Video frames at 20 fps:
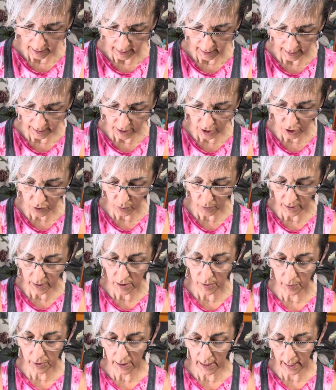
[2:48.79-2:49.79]
I just wanted
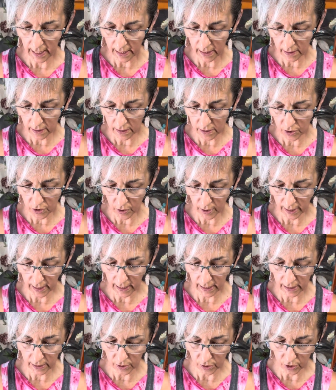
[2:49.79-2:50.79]
to put the hat on so I
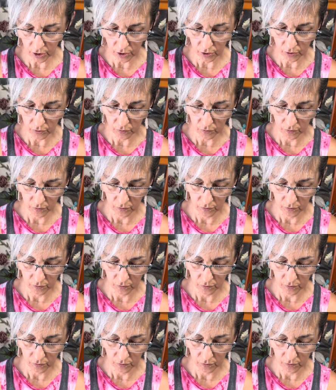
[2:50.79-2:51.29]
kind of knew